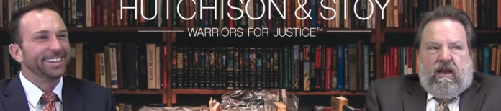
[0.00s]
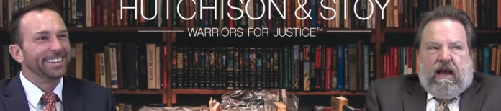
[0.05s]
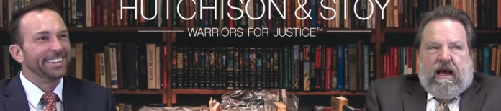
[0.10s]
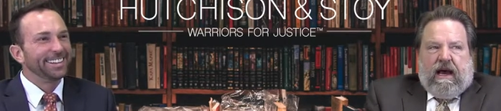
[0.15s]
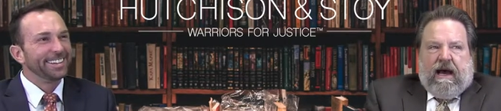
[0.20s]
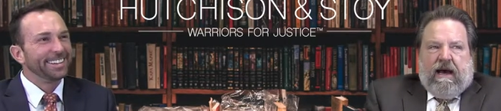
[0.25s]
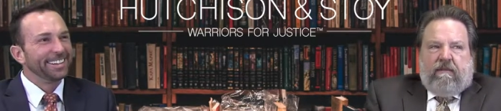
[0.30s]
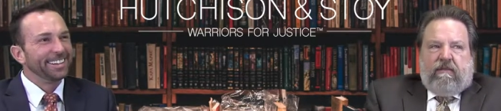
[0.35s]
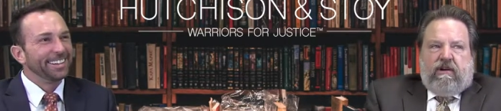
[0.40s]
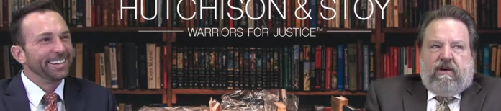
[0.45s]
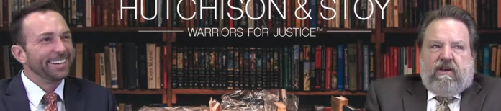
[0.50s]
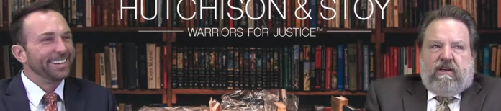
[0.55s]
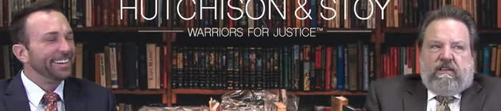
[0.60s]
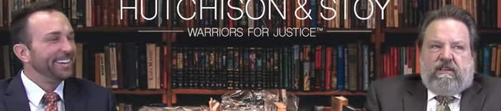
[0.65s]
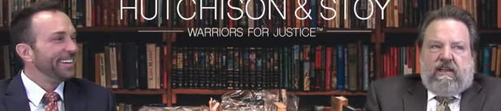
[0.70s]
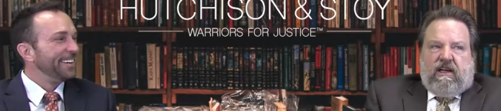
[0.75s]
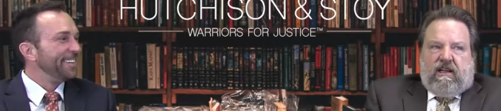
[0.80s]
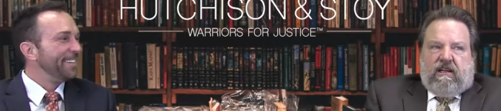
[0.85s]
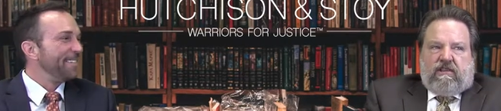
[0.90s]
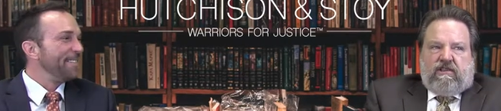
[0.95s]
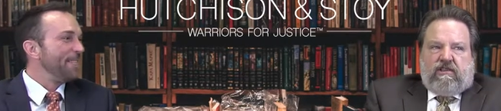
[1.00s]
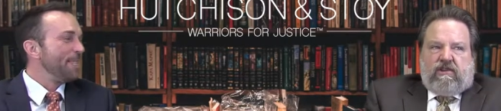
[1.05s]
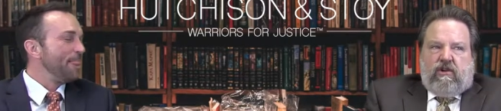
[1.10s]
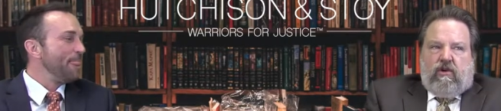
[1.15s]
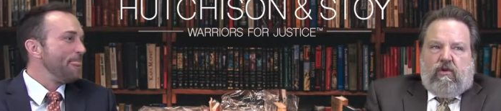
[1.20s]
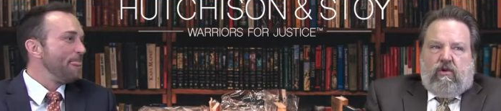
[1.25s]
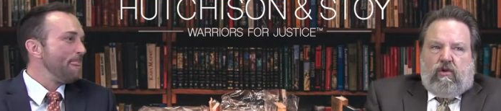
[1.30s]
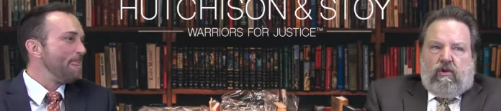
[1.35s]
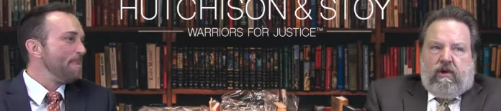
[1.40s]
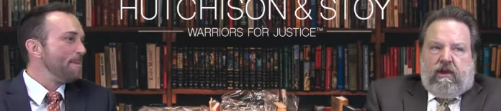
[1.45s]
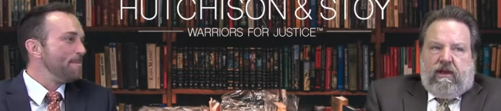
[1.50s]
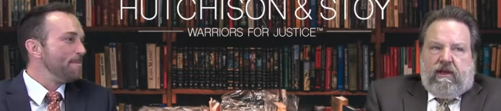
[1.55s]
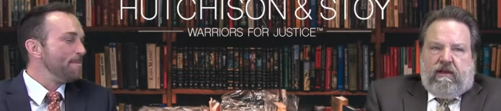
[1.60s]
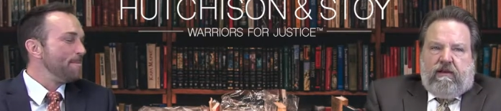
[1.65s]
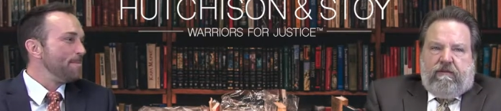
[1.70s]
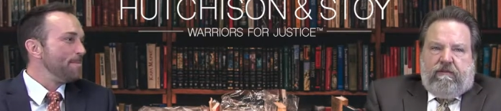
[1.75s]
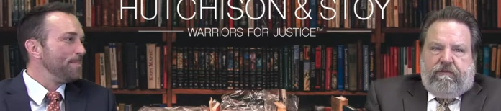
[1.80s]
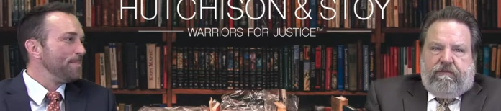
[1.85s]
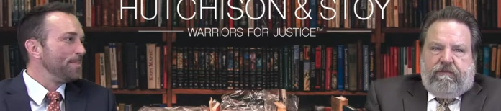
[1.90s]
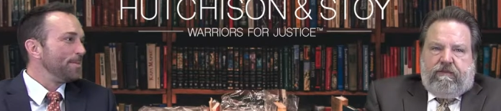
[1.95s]
Speaker 1: I'm going to tell a story
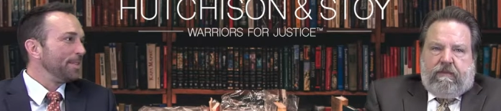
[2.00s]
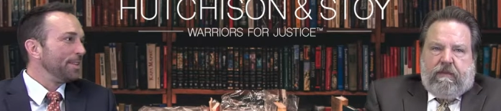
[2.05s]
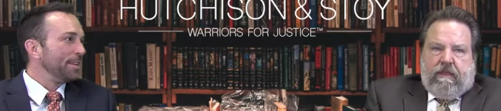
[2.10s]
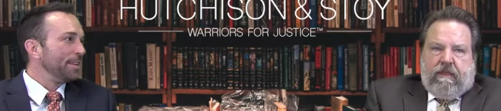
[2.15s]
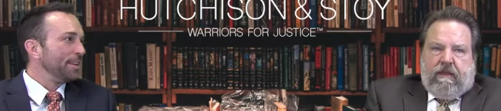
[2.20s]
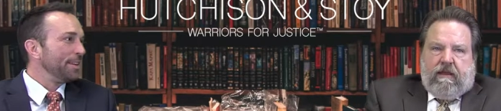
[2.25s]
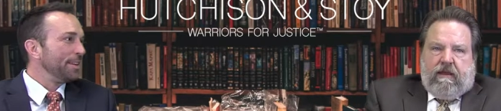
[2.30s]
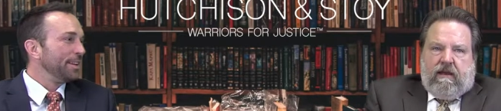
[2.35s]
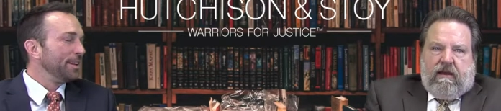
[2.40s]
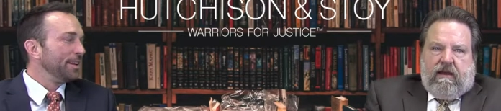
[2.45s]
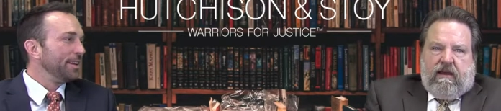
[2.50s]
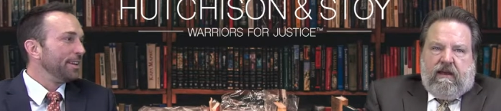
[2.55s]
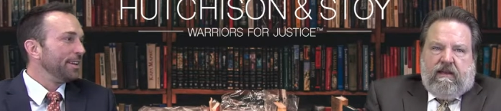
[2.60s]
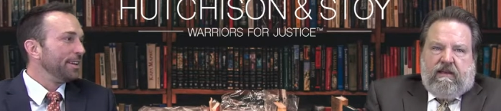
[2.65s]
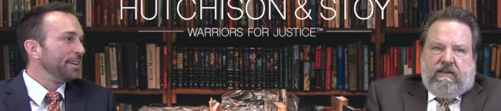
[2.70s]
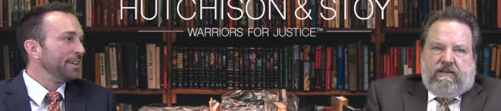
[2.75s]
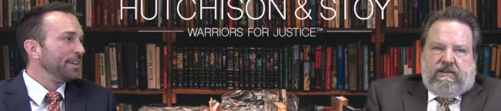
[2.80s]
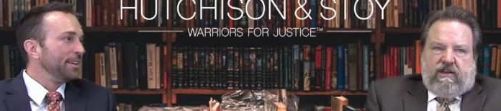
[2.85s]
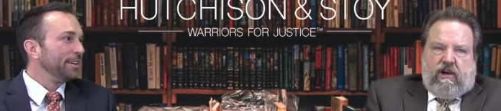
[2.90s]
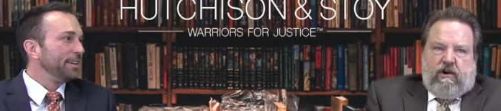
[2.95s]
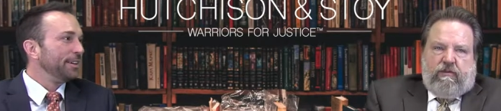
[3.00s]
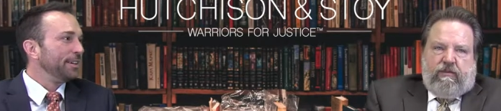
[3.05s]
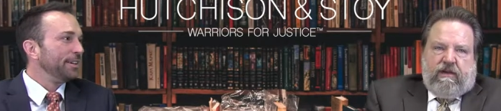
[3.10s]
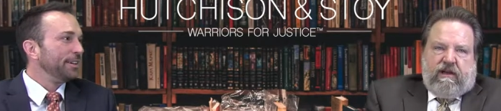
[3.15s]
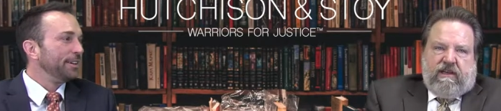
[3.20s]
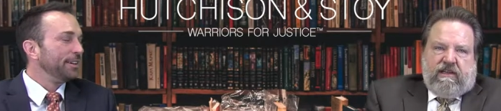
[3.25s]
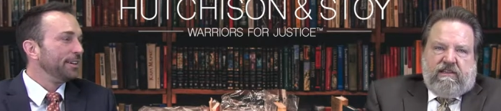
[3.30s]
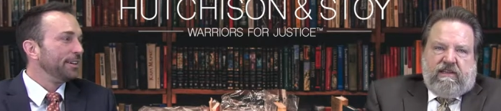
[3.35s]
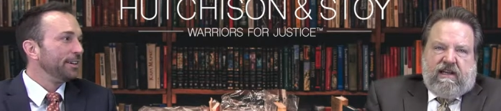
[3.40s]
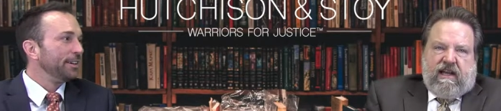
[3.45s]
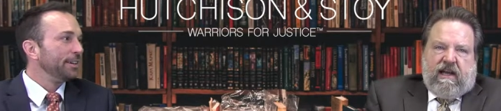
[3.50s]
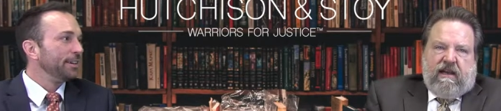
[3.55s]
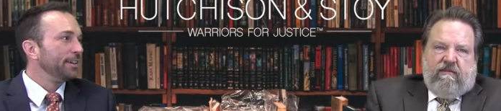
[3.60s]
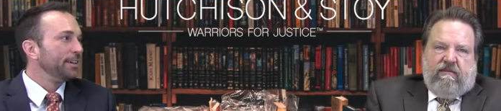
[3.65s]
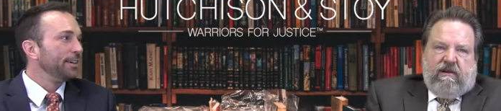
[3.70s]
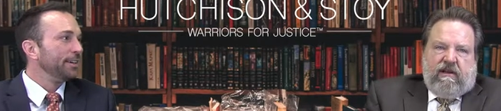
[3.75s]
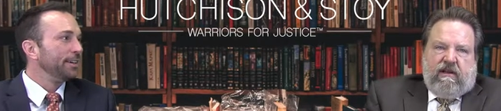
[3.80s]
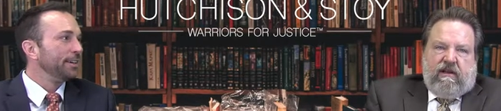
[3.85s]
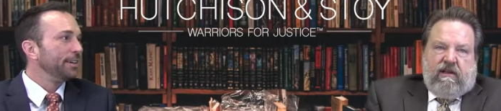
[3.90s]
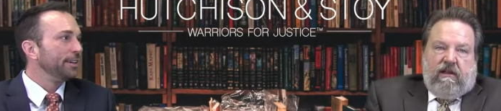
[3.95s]
in this opening
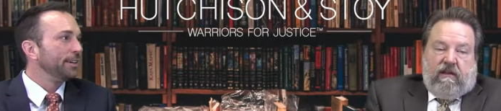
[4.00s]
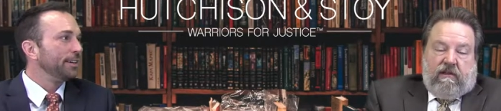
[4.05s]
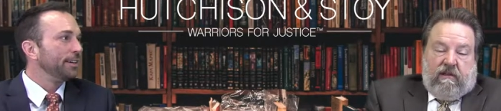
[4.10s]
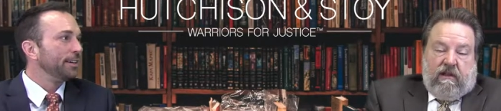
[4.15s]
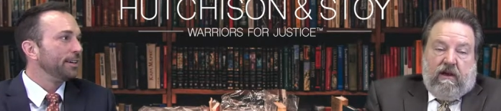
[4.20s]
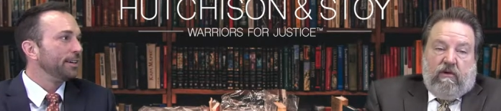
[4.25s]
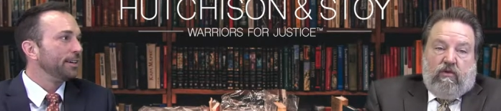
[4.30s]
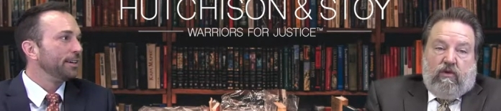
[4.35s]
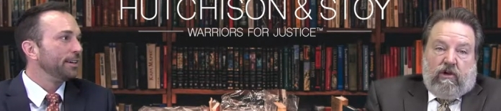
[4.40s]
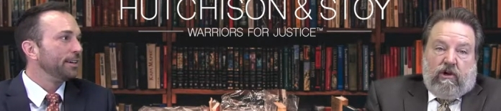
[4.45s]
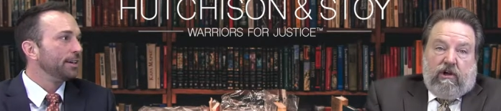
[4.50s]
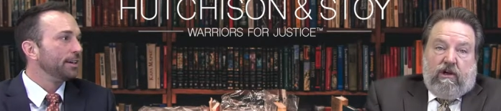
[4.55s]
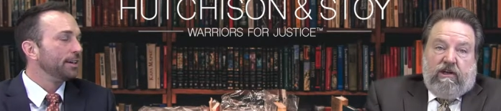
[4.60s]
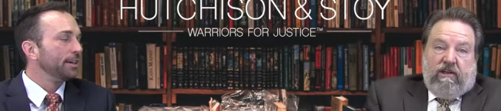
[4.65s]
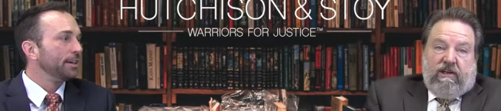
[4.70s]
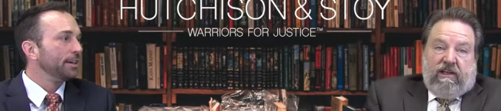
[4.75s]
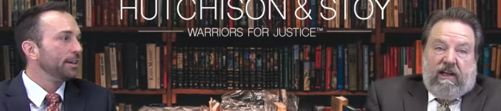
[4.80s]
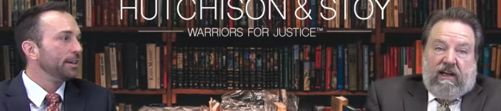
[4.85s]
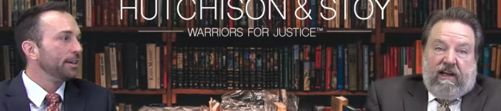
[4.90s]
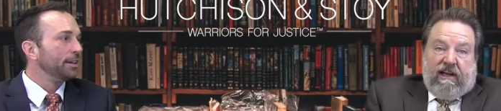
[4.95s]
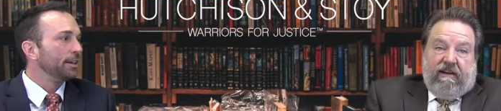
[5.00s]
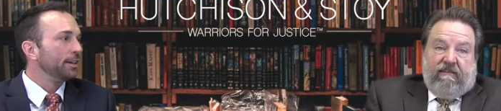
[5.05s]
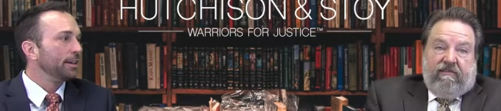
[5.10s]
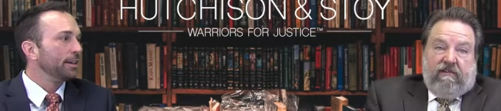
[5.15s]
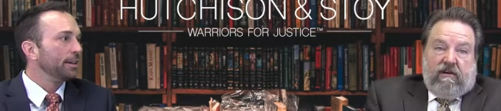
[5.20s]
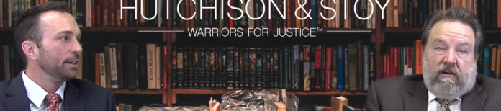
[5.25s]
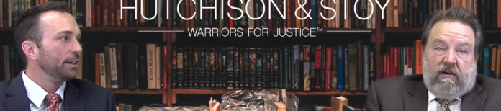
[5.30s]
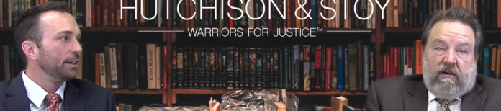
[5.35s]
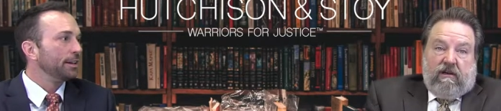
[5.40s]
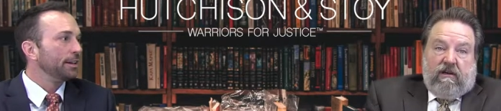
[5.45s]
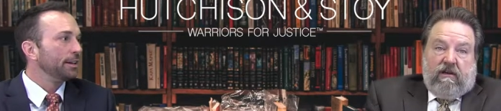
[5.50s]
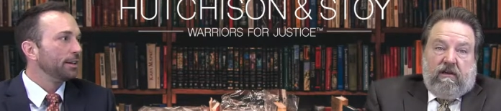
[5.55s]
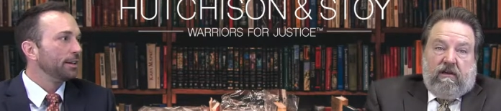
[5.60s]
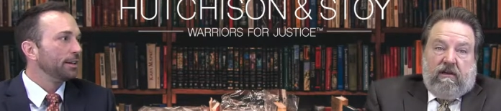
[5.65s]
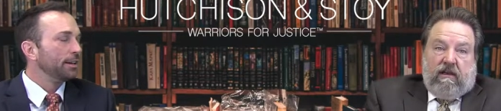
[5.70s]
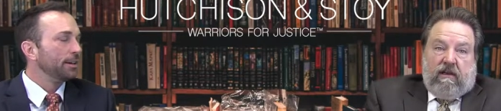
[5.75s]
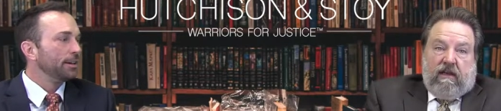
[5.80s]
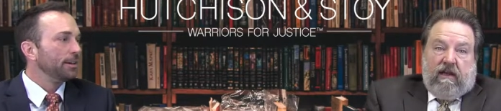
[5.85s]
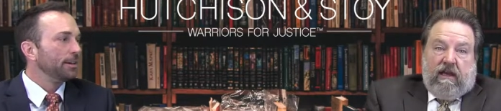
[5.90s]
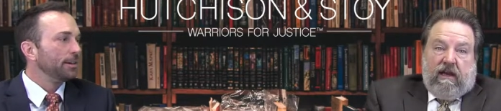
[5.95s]
statement that we're going to deliver
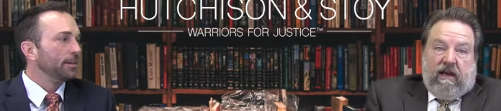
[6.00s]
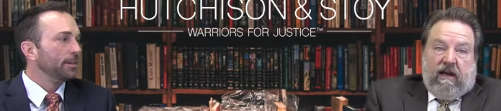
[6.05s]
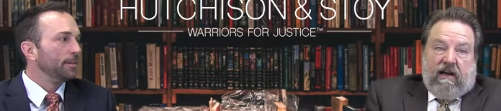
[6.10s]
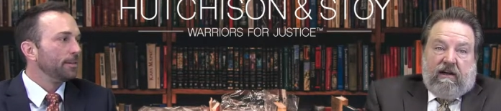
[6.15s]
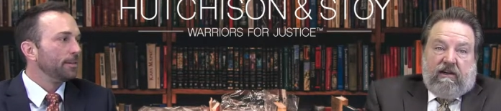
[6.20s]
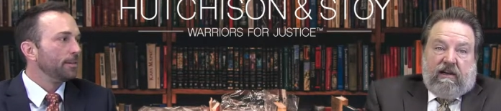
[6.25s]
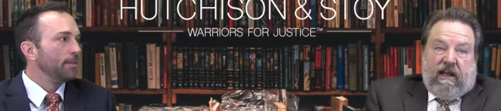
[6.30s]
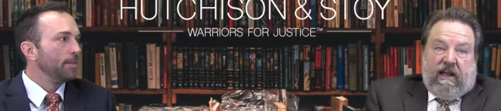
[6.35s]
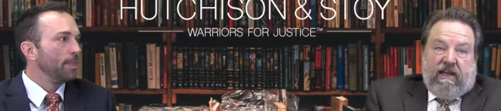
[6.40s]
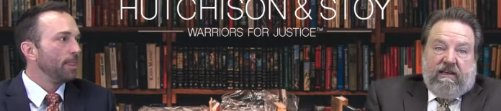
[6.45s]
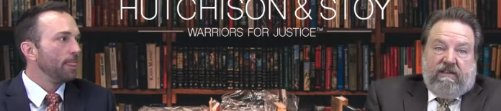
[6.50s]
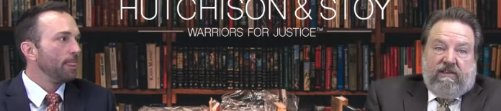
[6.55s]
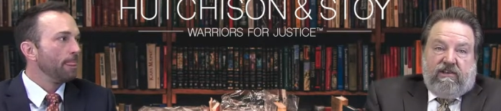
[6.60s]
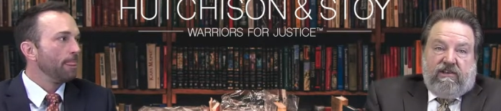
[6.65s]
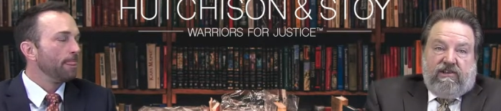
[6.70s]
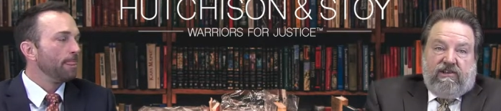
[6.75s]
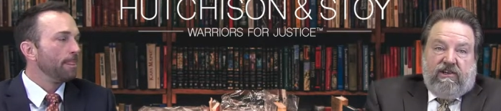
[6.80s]
in our case in